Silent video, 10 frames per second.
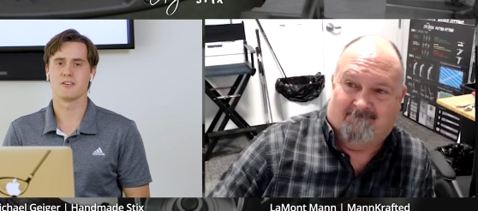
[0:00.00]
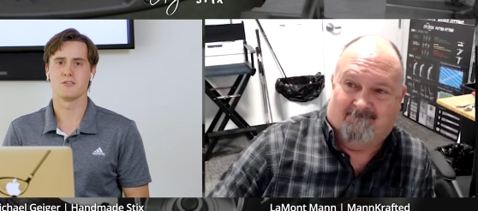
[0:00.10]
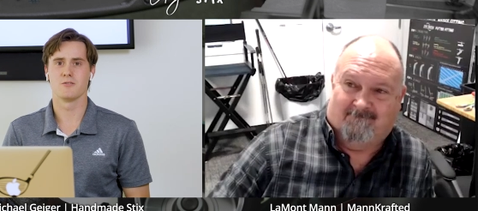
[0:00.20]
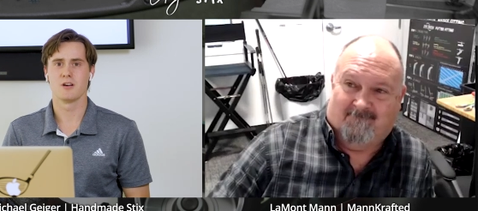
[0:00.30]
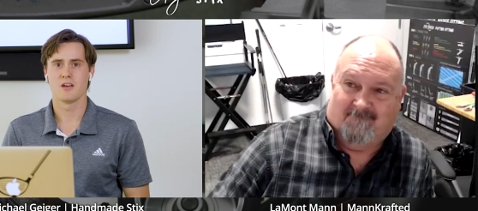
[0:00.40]

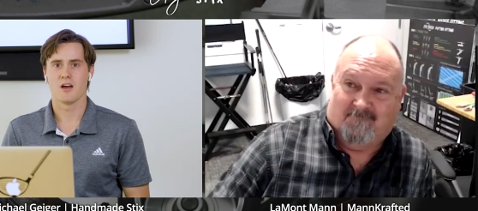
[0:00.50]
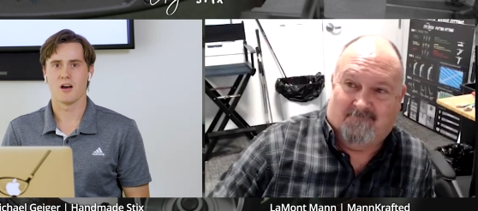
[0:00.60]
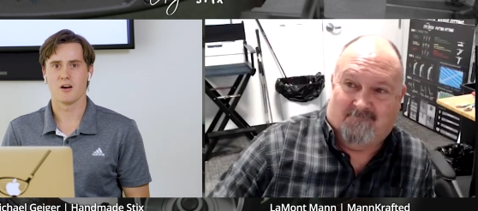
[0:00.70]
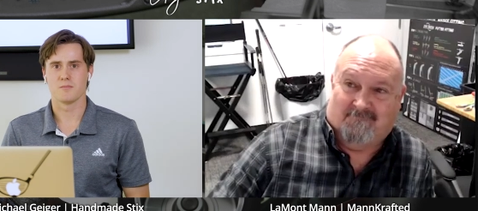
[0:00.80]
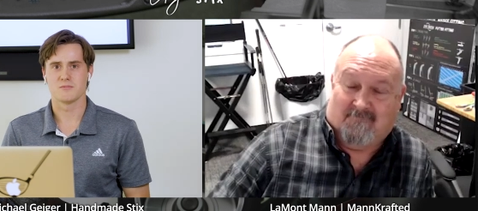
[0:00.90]
Speaker 1: you
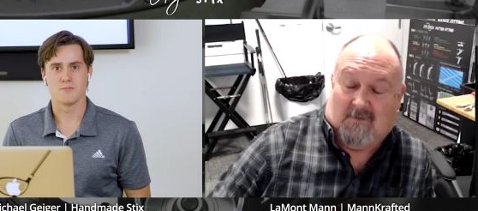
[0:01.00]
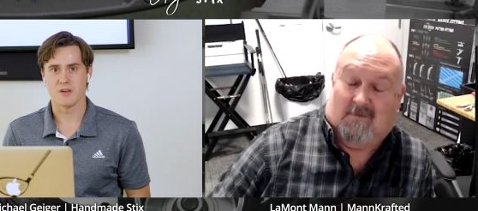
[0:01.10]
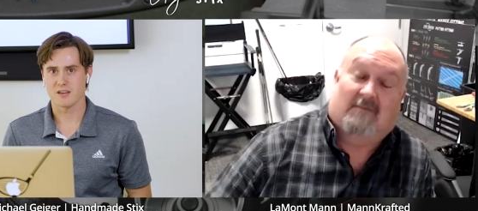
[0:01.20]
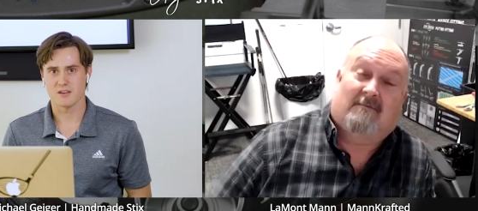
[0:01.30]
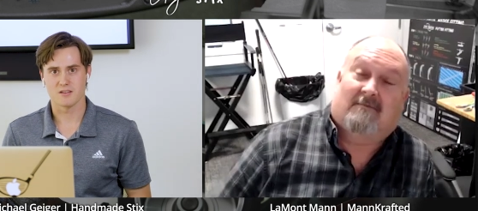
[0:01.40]
um, to
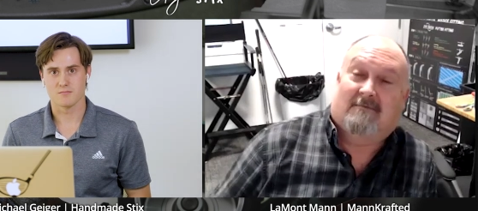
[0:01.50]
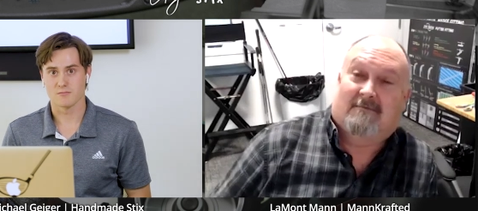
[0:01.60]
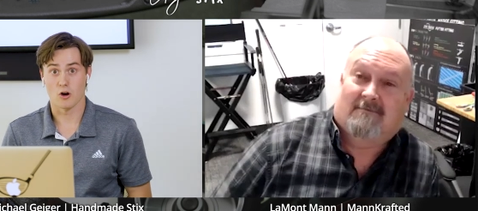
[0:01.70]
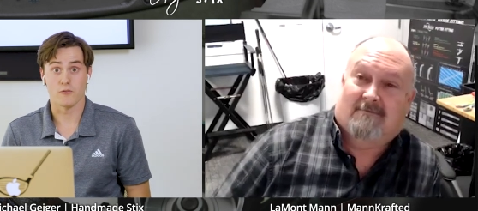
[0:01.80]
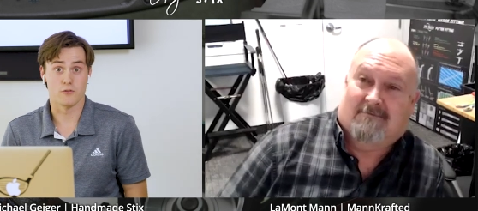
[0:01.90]
make
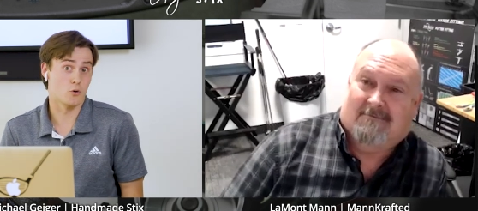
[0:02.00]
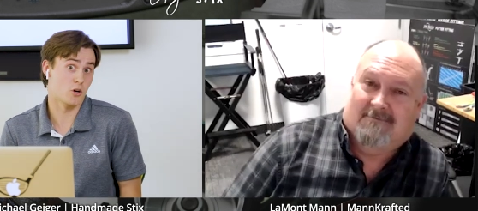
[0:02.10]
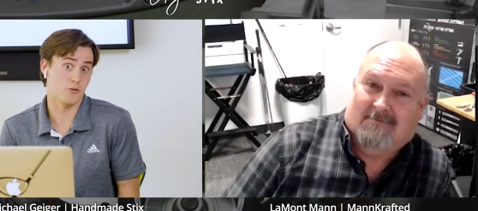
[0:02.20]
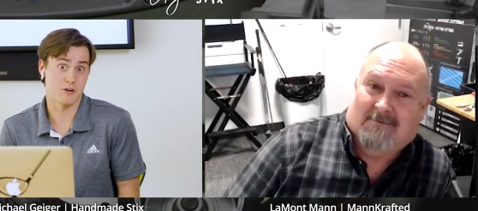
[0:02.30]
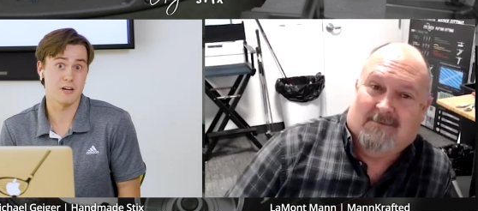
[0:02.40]
golf your
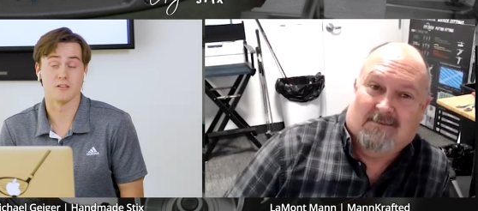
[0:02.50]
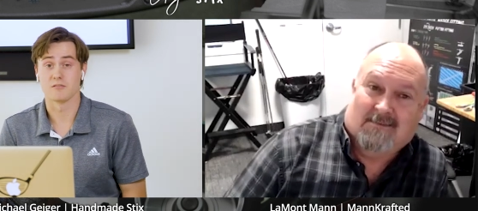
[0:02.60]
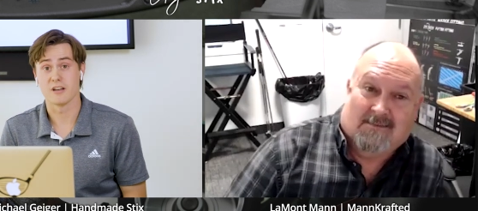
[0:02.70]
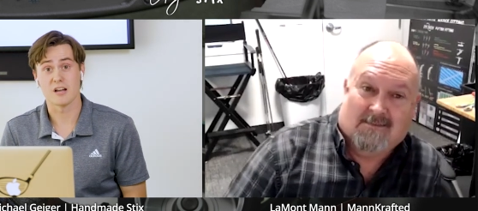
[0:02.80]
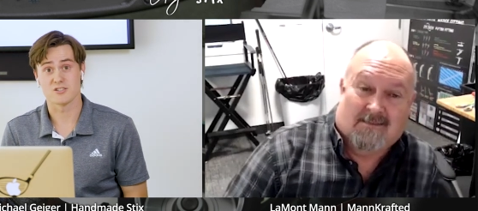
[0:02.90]
career
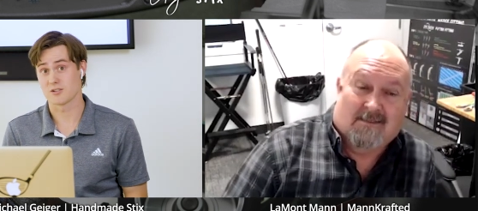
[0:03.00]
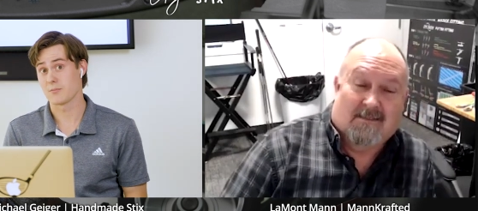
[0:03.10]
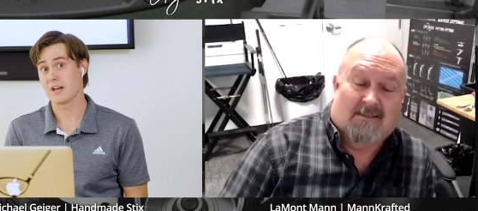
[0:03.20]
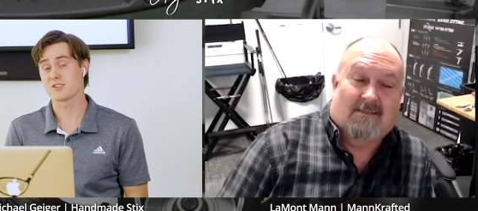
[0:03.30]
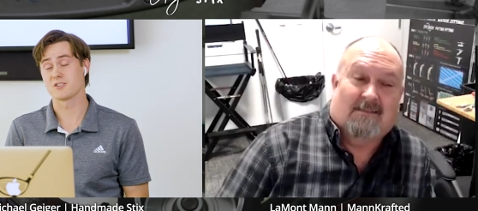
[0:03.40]
and not just a
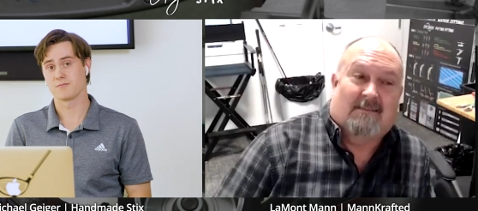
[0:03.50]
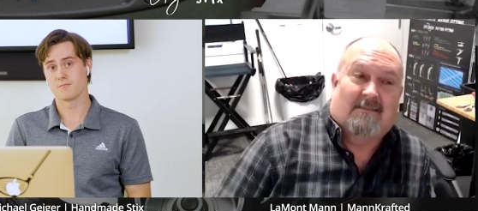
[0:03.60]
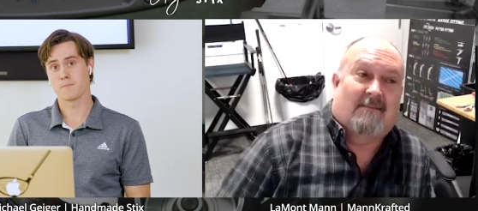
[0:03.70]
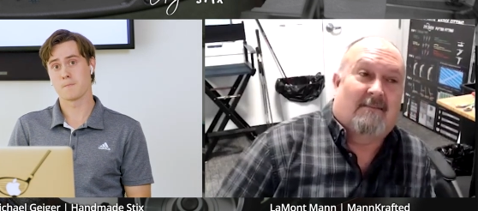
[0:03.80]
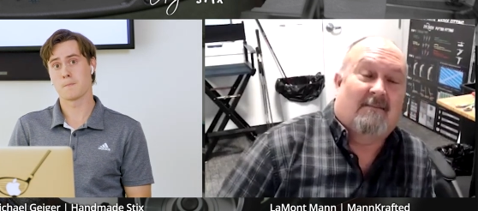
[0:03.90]
passion?
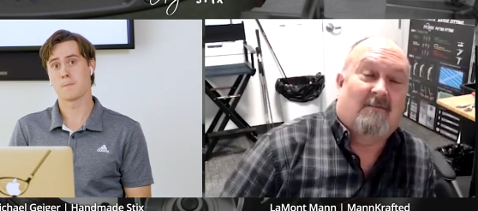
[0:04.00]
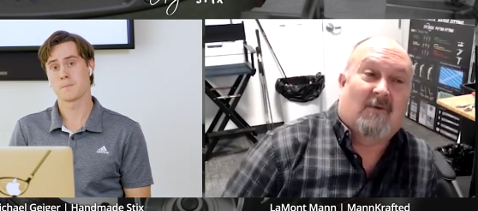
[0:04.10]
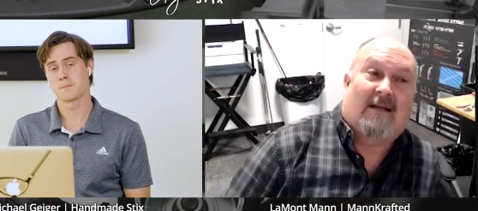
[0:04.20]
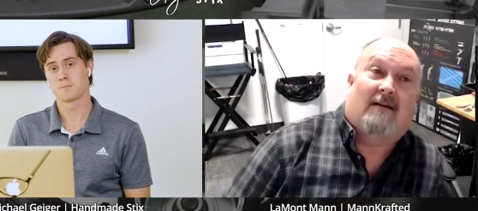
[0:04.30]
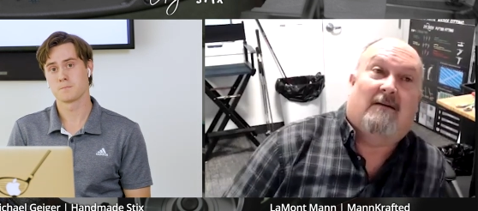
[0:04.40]

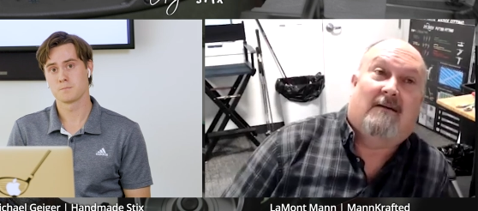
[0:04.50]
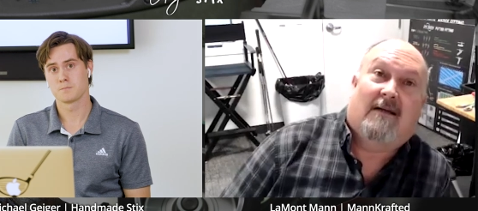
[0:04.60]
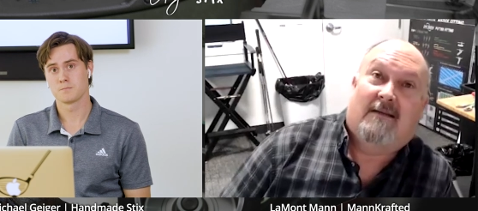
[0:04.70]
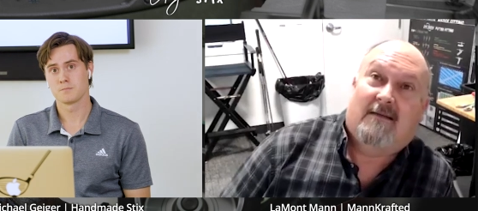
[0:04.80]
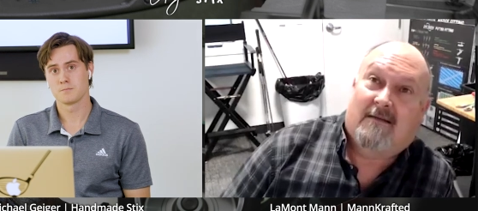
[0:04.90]
Speaker 2: Wow,
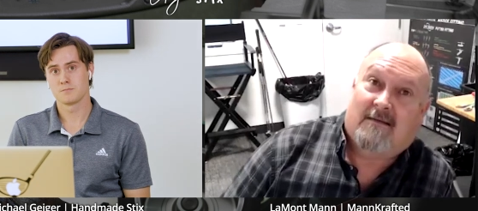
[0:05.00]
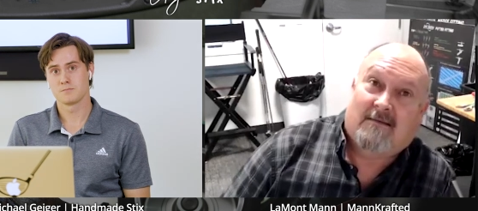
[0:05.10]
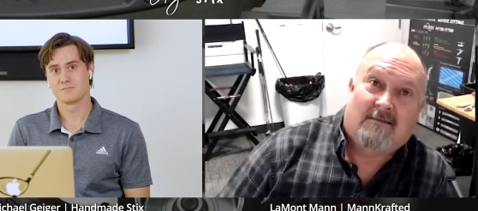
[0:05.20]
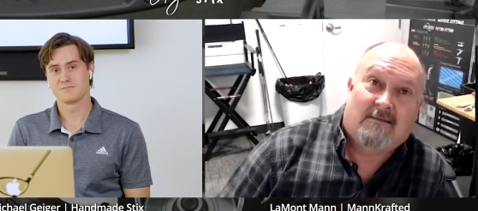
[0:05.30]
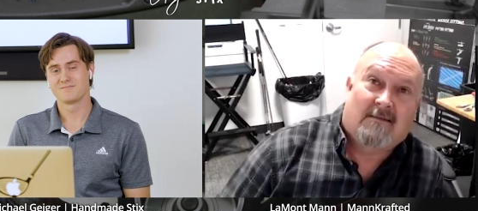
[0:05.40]
I uh,
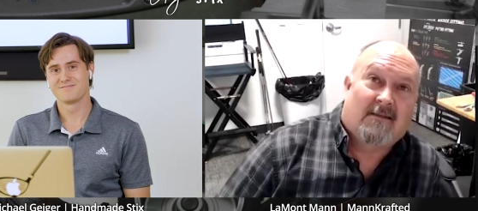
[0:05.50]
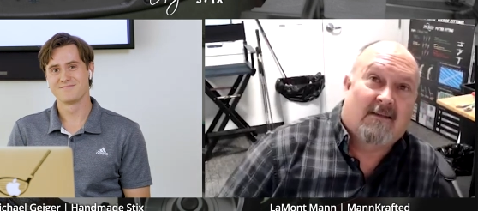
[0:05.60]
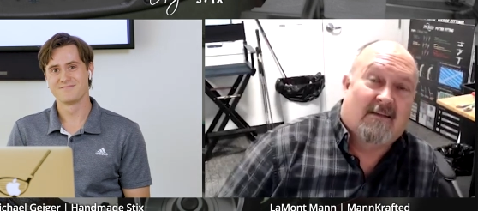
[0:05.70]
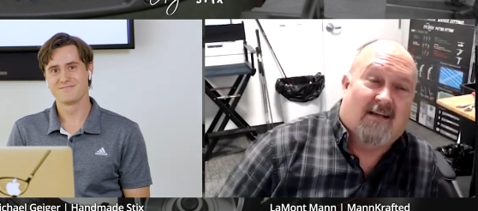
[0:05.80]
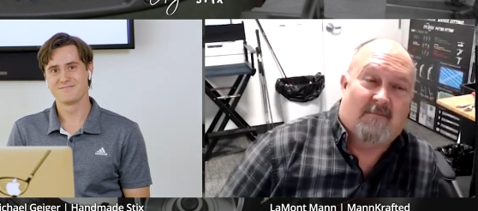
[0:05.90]

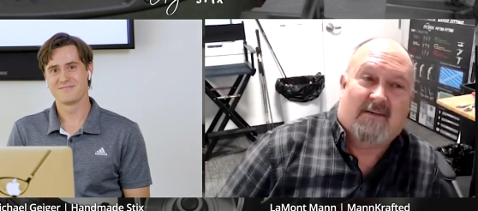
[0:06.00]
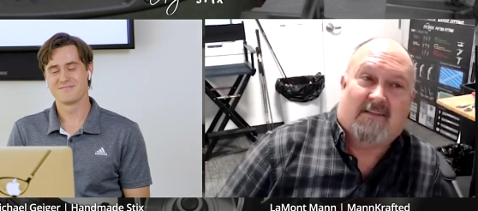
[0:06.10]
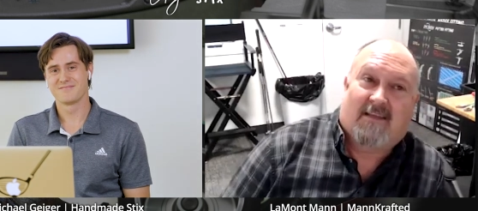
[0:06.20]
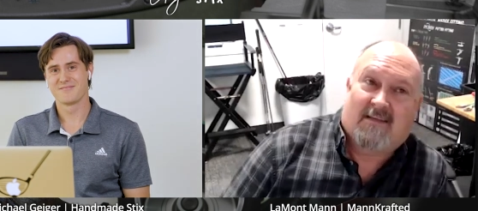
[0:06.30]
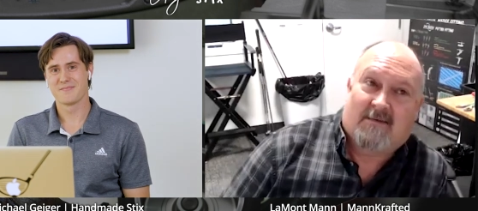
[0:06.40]
I've been in
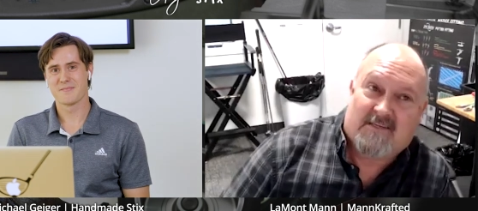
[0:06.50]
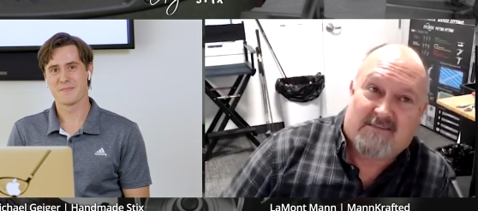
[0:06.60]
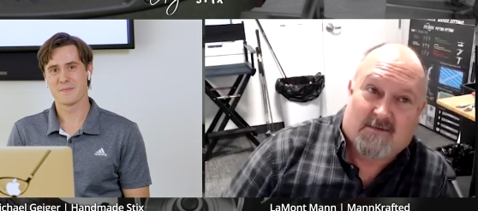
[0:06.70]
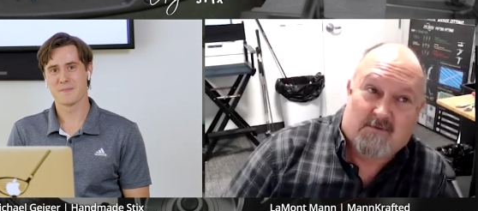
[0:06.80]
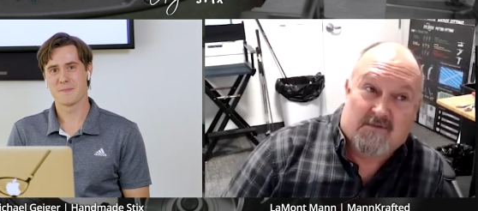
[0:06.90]
the game
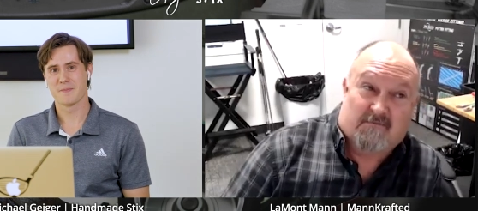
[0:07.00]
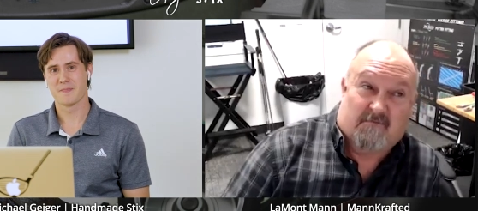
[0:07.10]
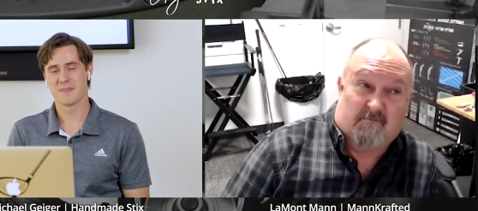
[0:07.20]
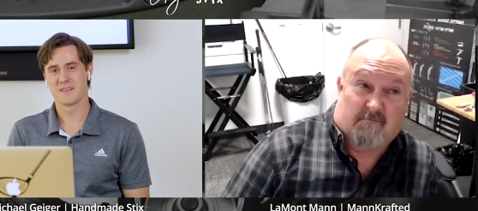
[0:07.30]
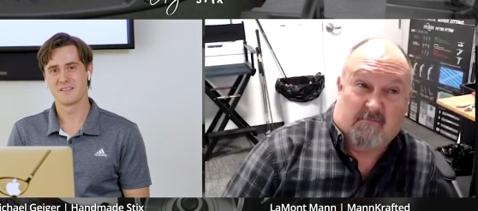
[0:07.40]
since I was
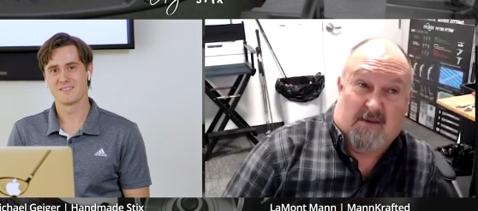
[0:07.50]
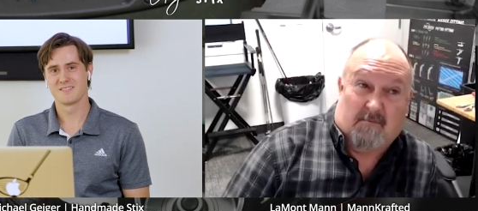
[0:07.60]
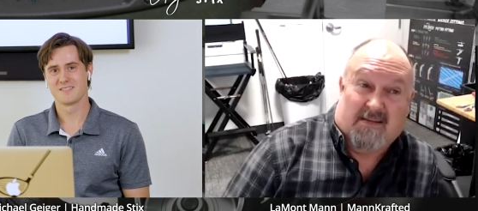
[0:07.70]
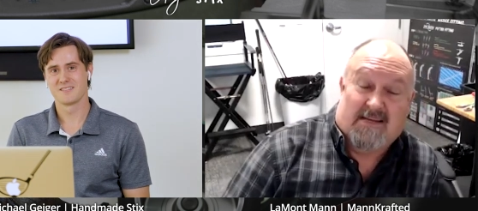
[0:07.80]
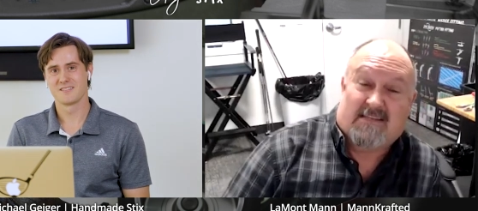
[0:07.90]
probably
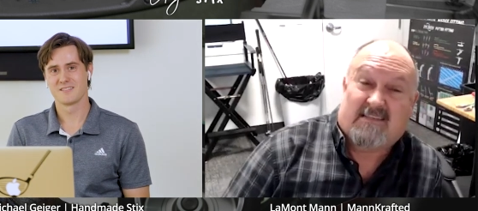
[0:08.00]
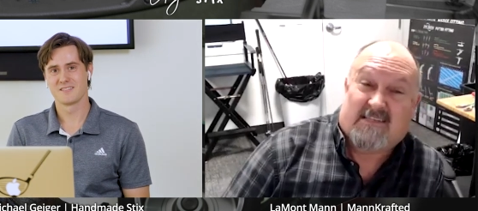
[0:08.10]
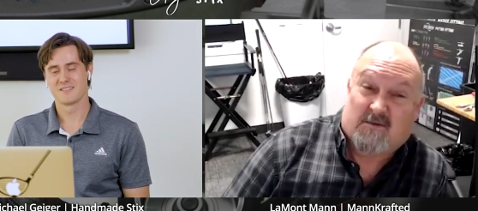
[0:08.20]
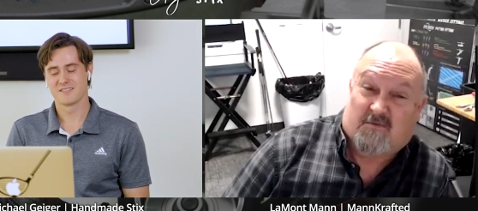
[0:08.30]
playing since I was